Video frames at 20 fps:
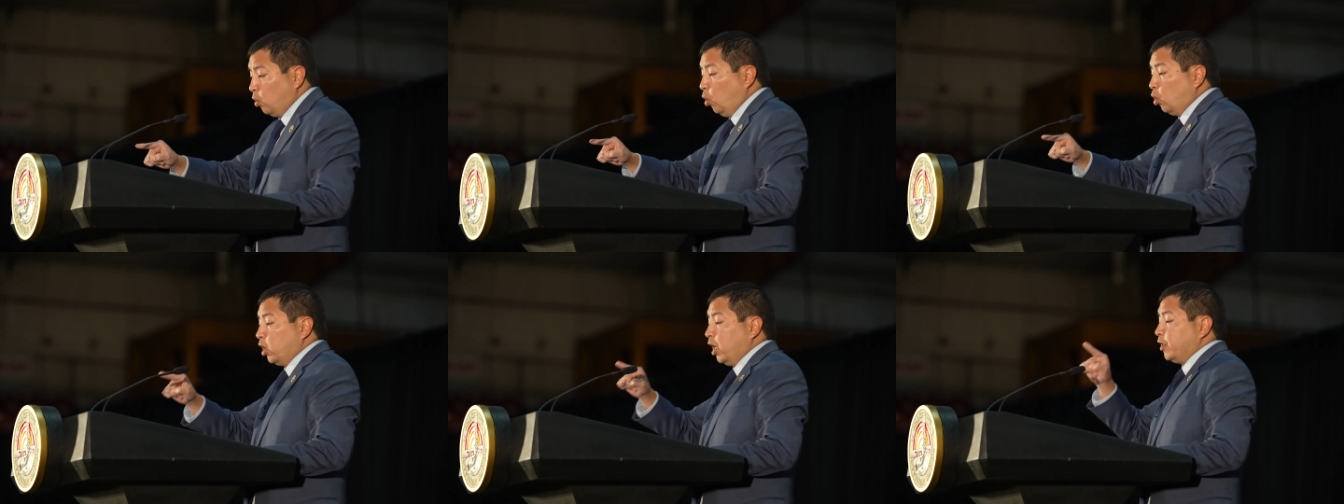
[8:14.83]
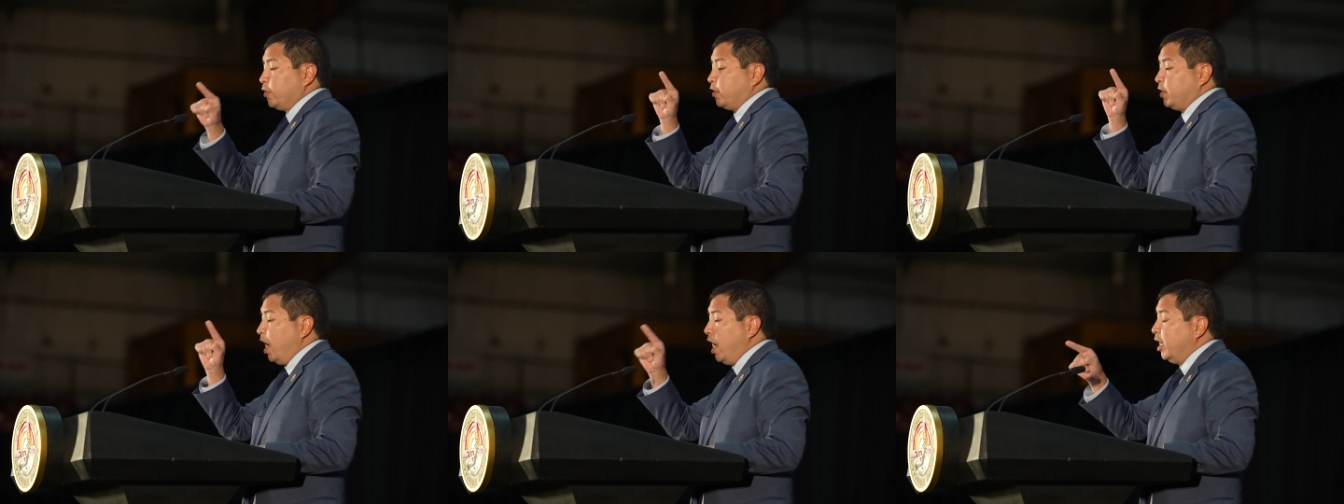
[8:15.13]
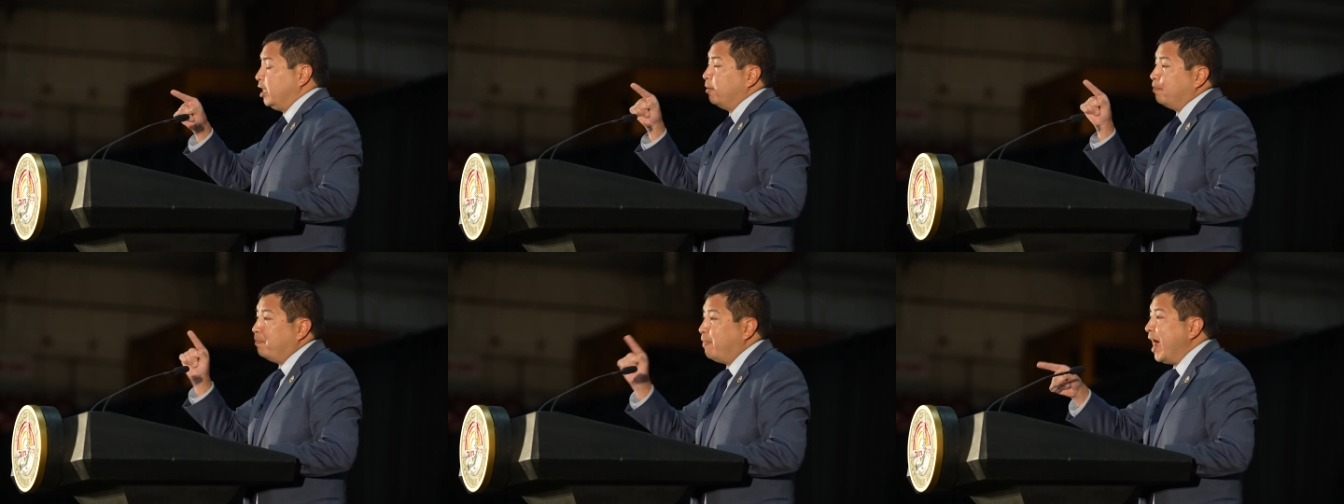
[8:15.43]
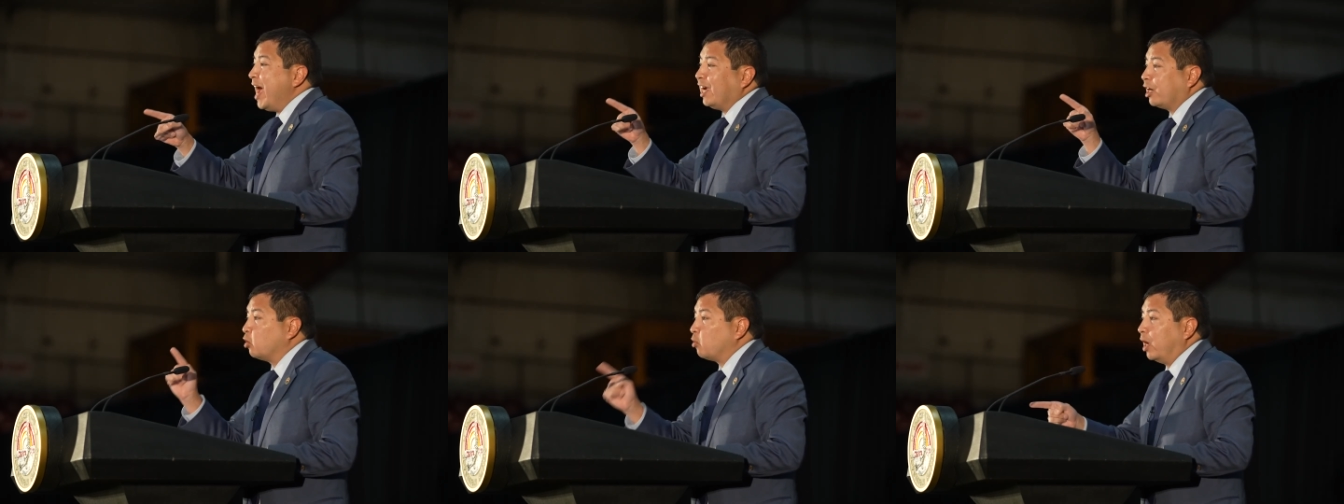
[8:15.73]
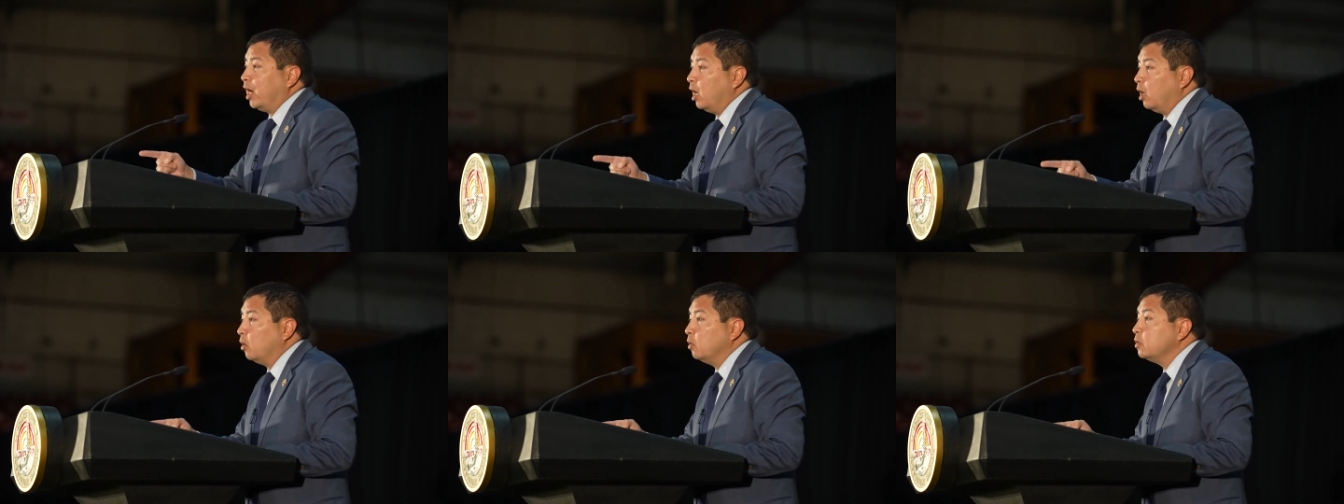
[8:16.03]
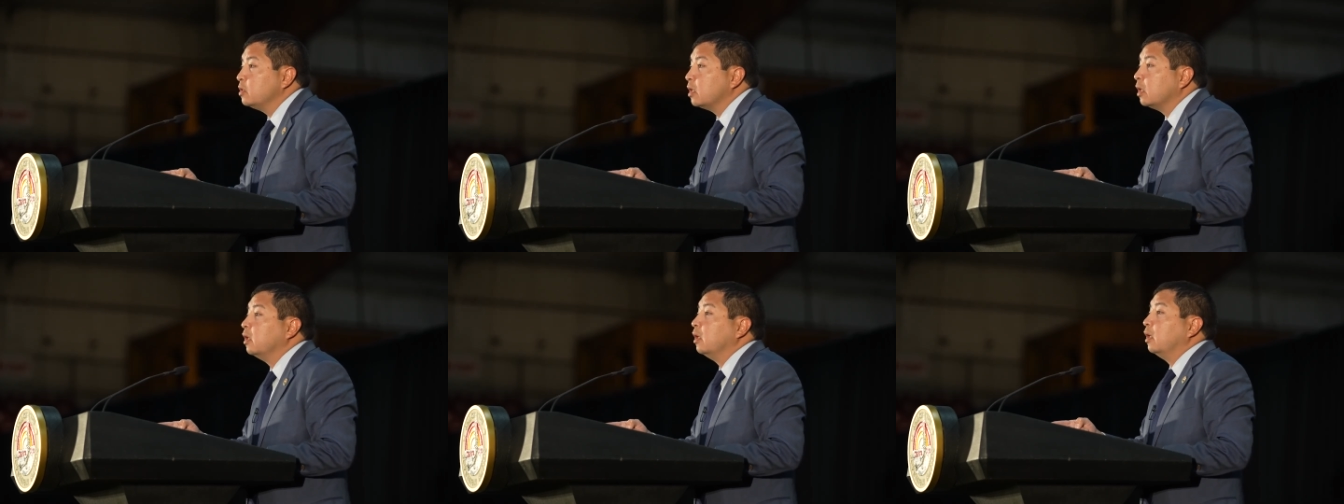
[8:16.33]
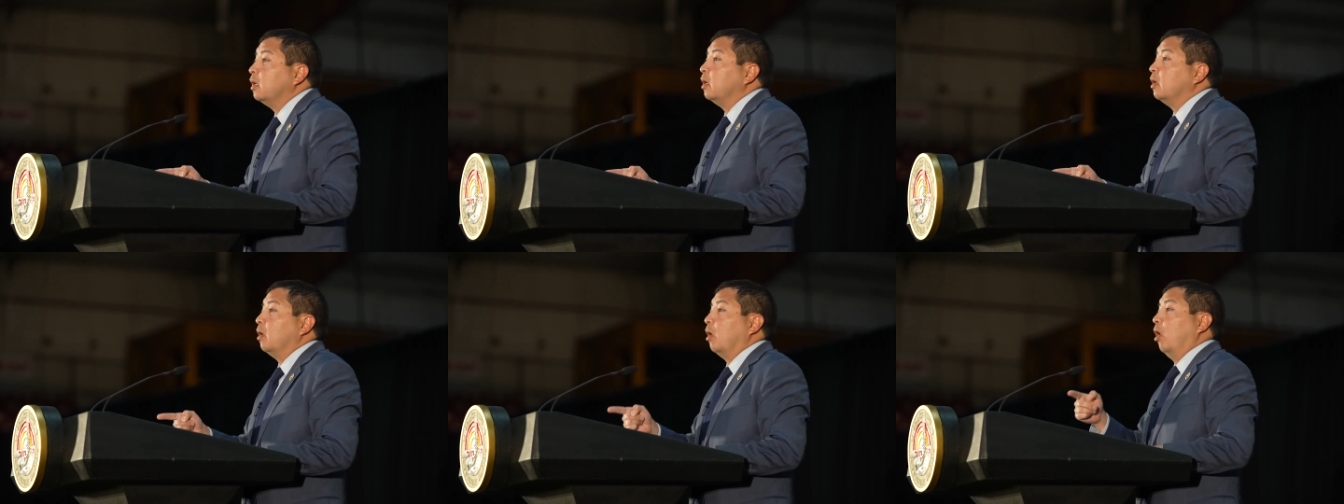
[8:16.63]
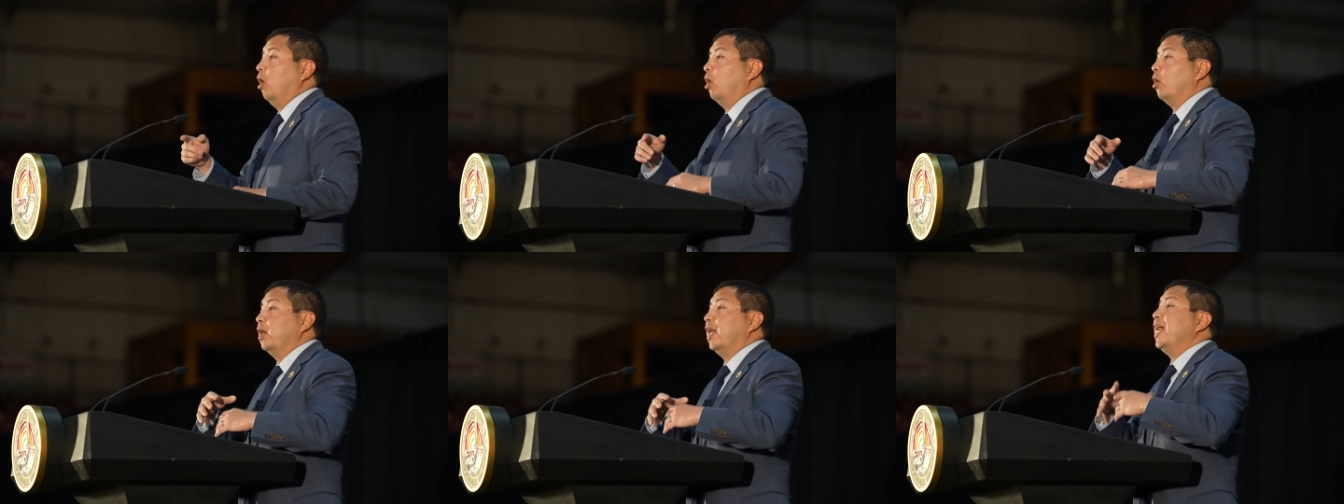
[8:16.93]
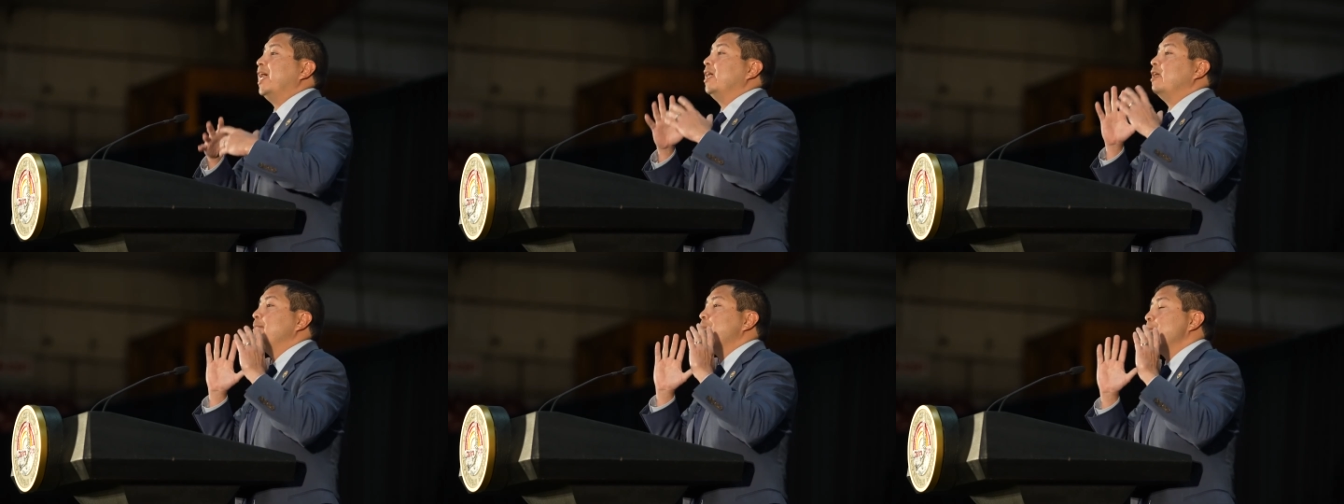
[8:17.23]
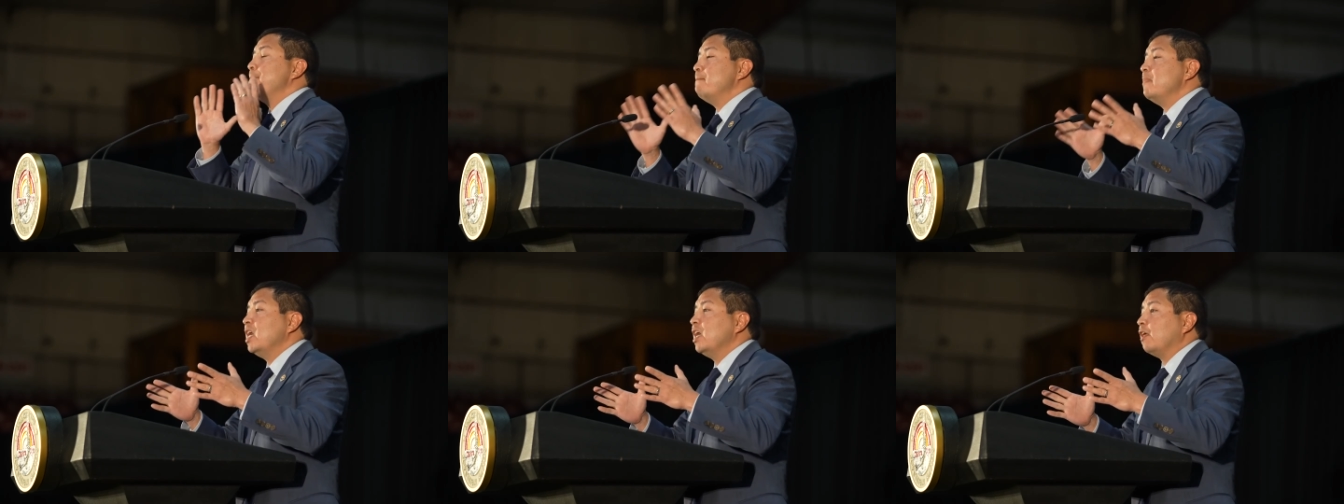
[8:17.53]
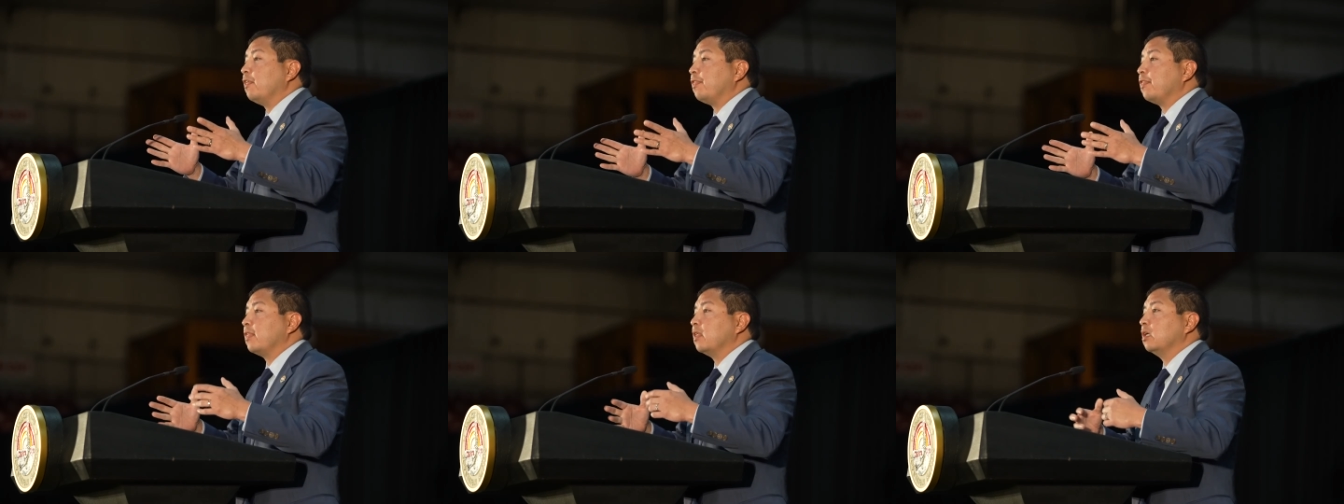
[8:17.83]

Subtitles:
or assigned background are a myth.